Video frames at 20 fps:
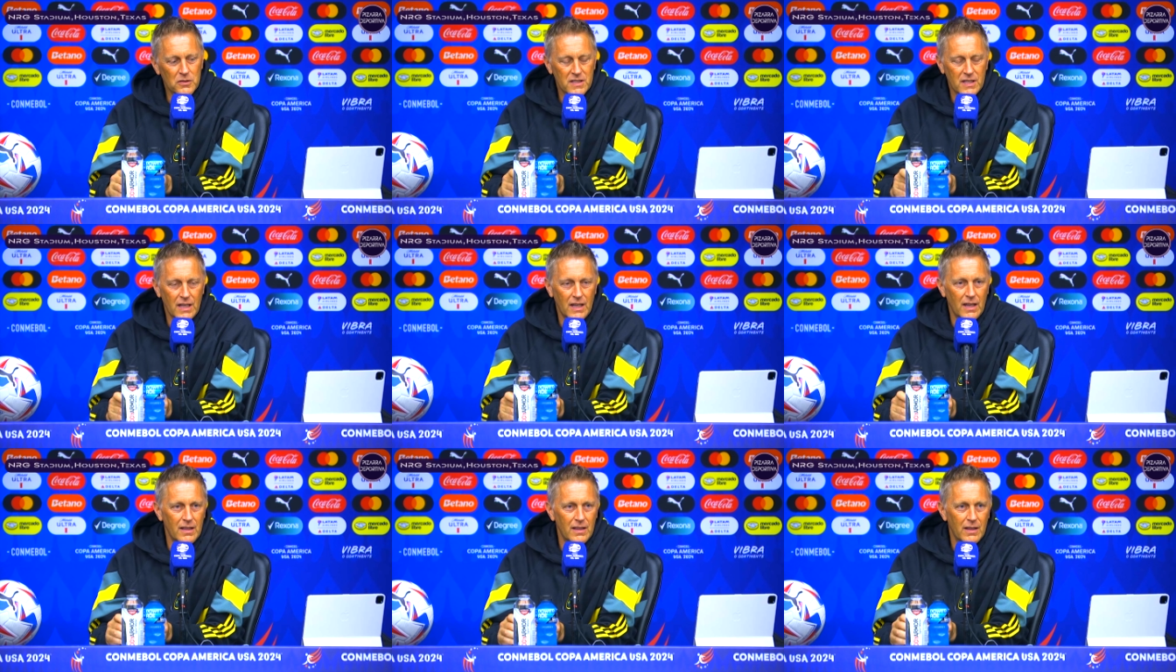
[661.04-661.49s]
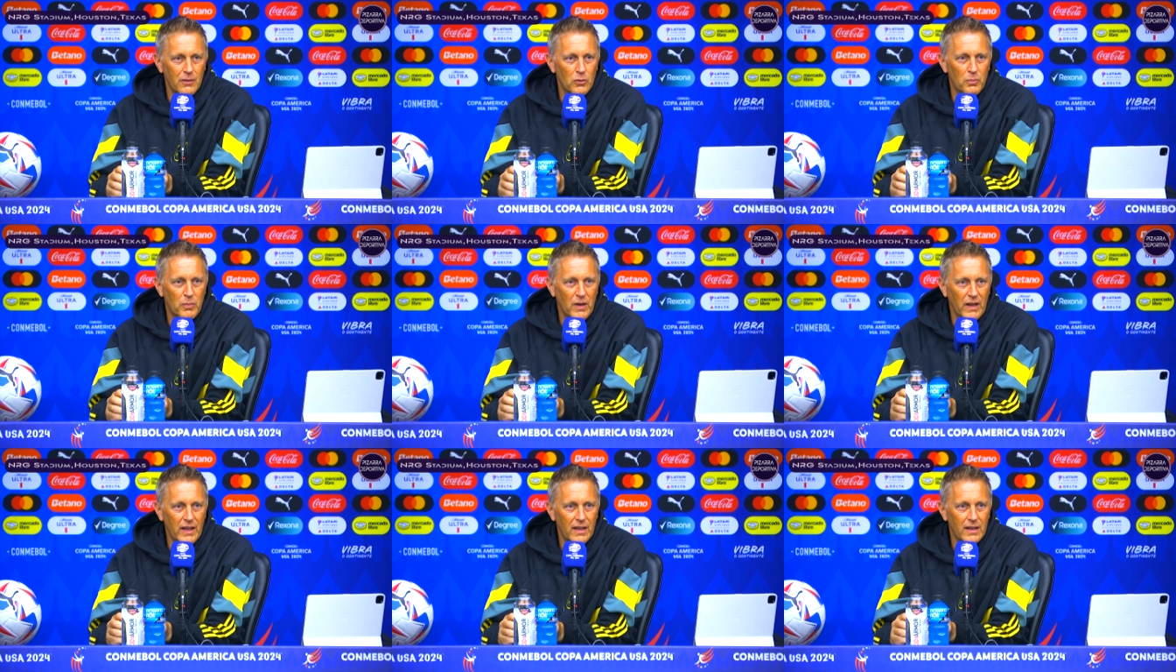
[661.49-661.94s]
saying they
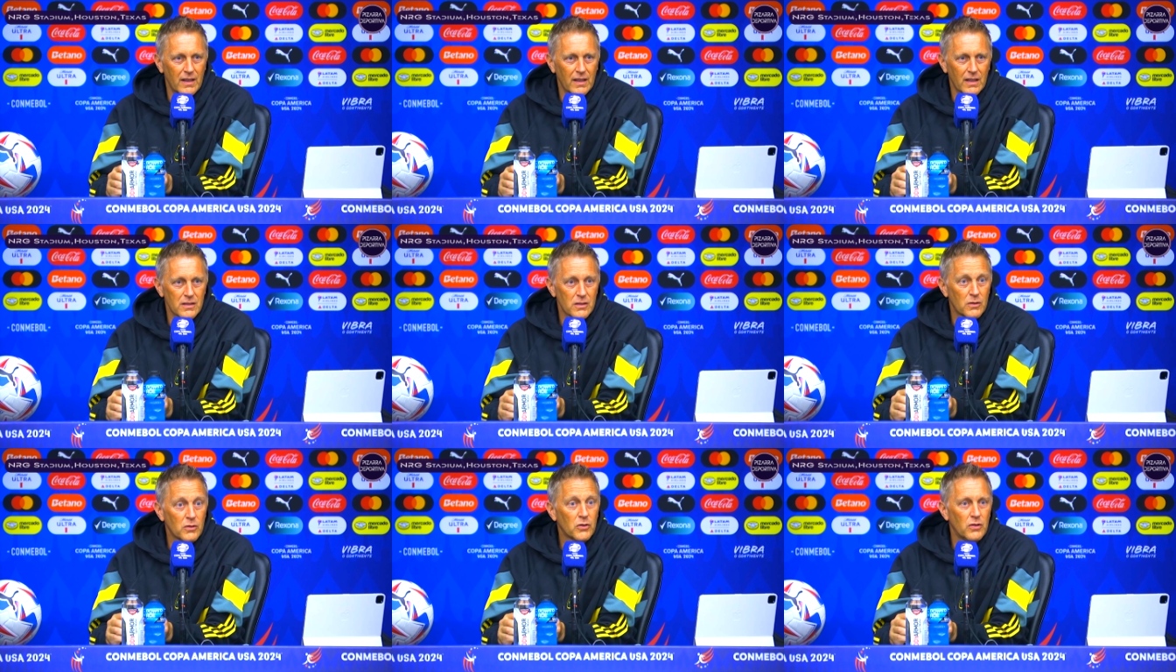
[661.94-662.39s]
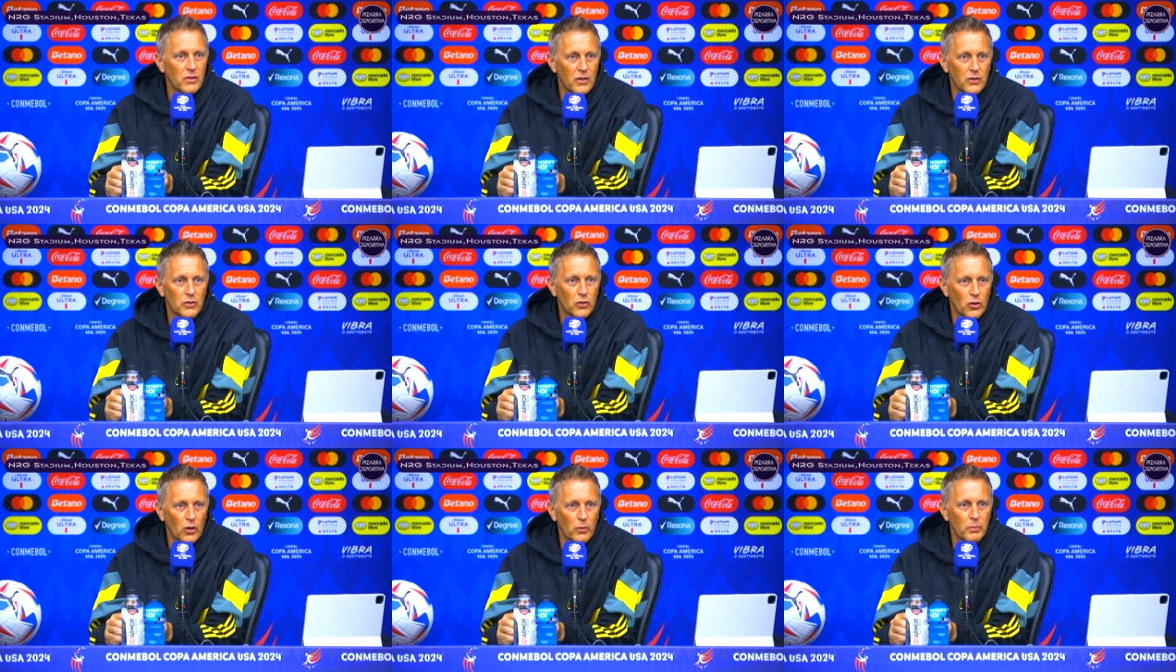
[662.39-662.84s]
were playing against the
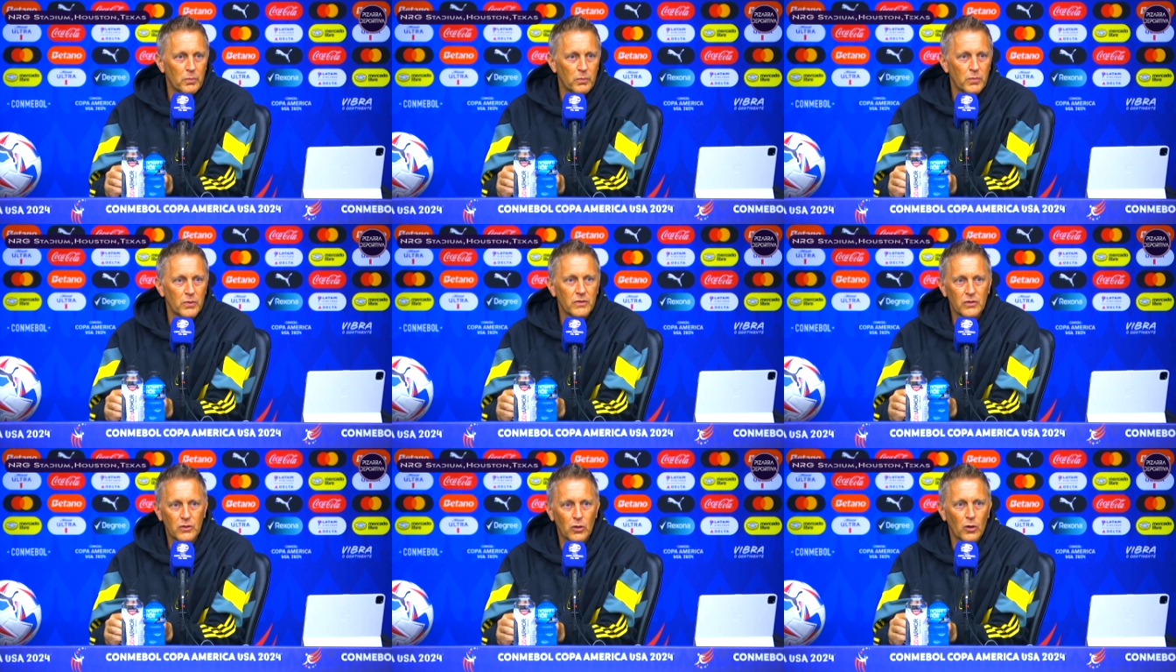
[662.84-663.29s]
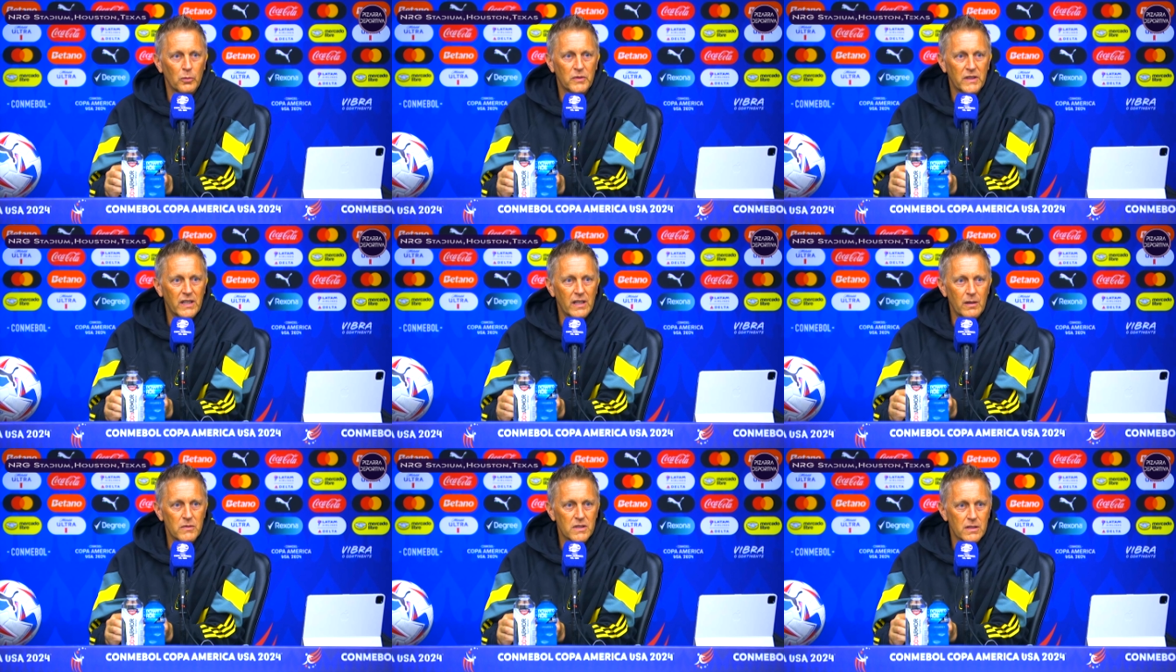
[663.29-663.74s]
top, top
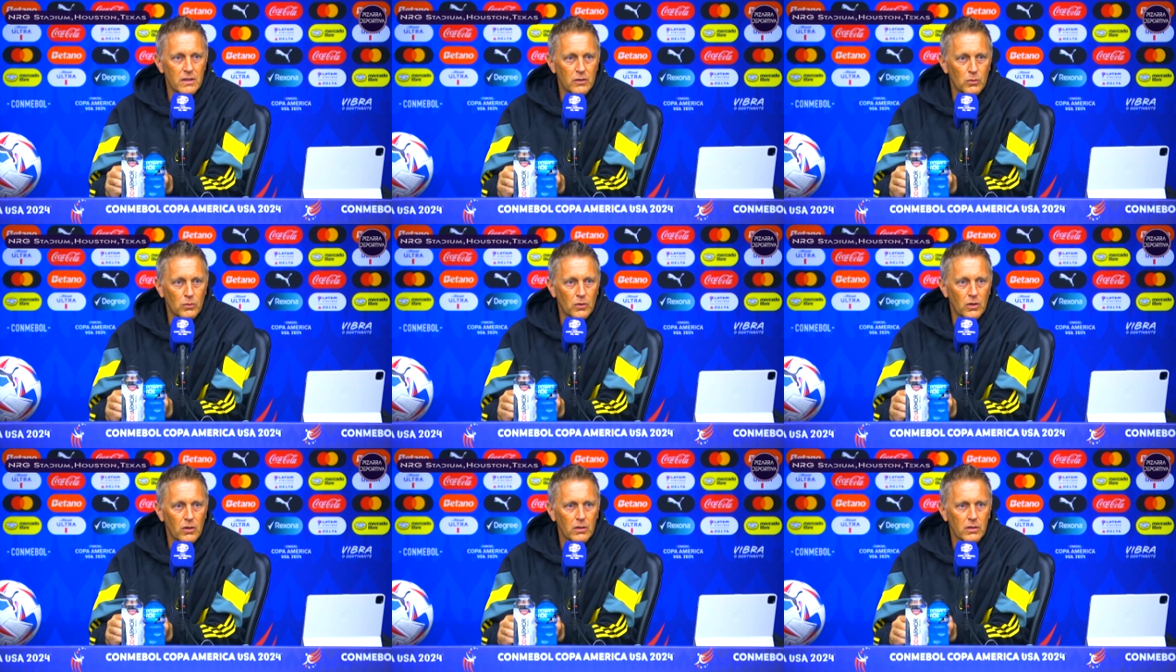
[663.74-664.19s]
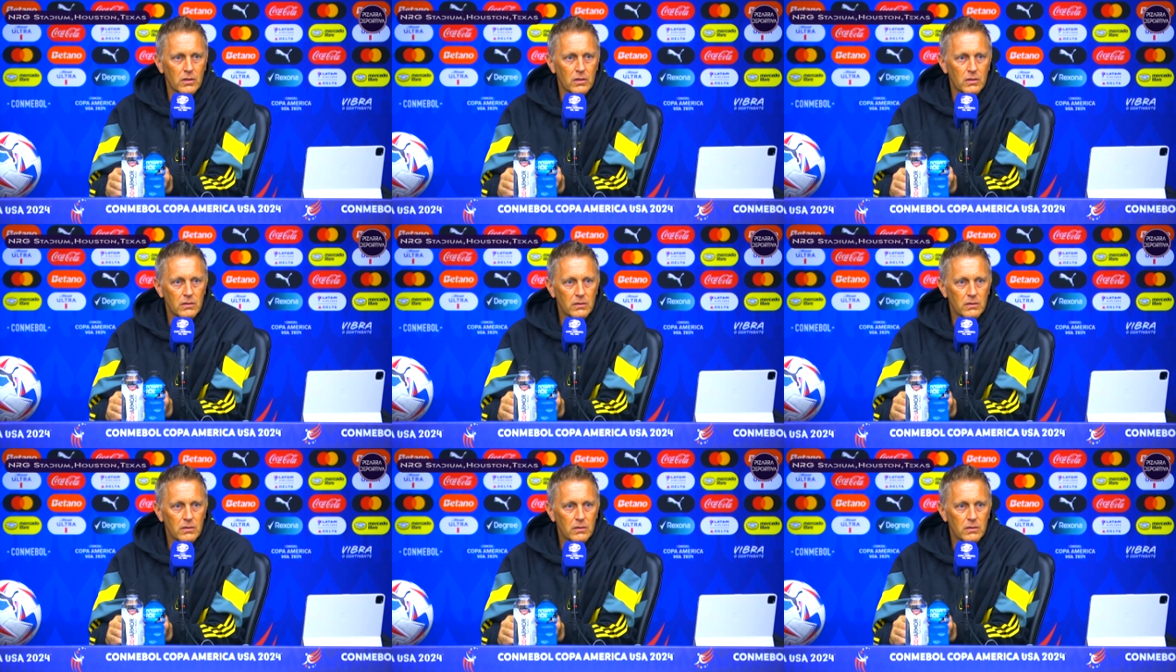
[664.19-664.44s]
teams in the world.